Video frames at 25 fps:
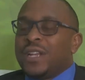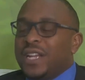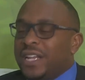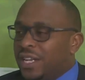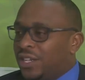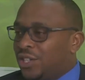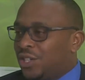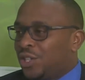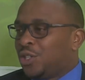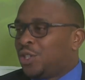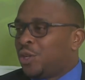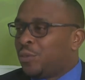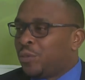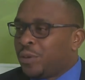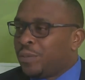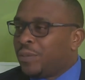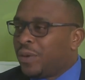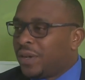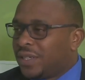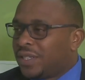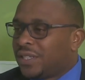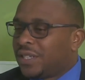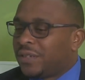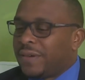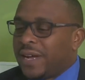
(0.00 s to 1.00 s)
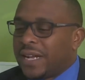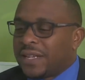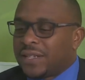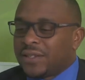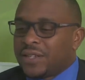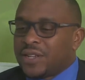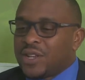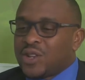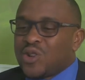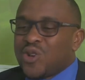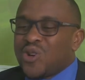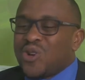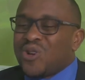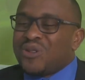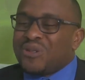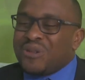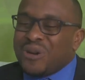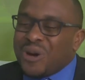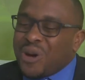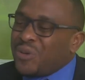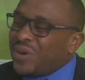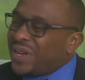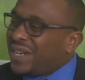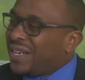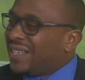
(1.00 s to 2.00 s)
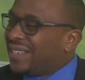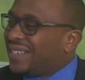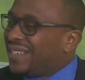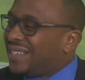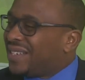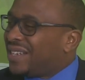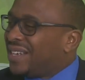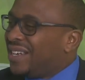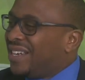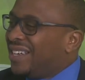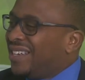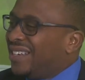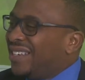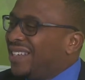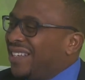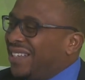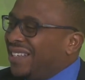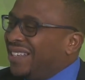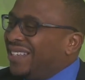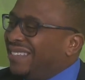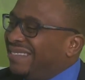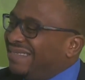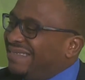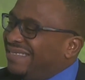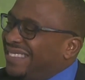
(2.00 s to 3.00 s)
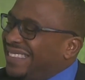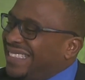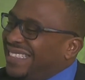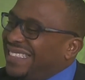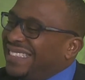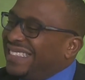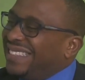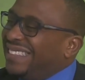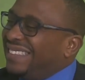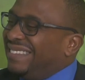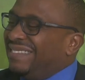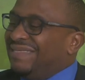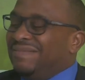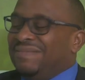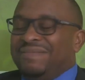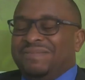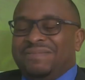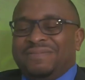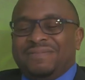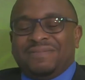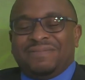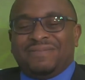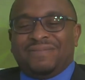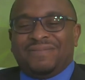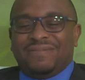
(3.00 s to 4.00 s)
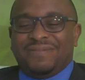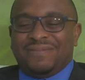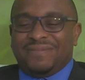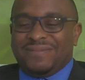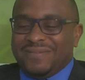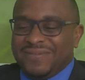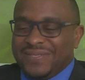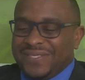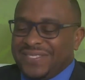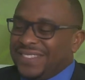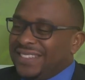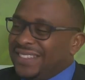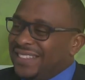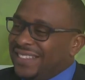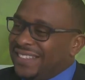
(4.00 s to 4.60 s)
relationship with Montserrat, so you know how it is. Yeah. You're happy. Okay.